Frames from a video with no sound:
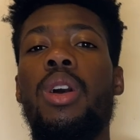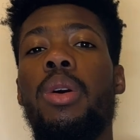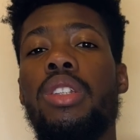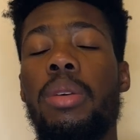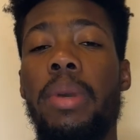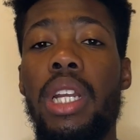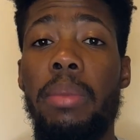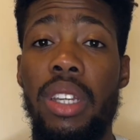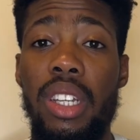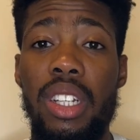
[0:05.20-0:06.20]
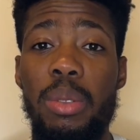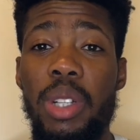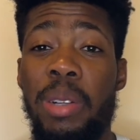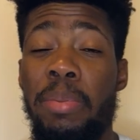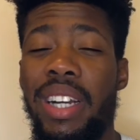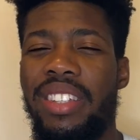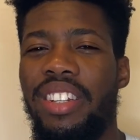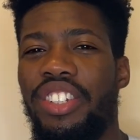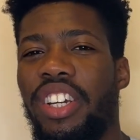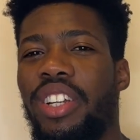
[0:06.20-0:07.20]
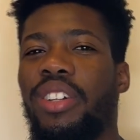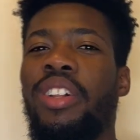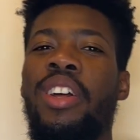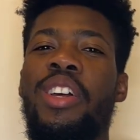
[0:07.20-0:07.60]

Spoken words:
Asamana Miguel and welcome back to the channel.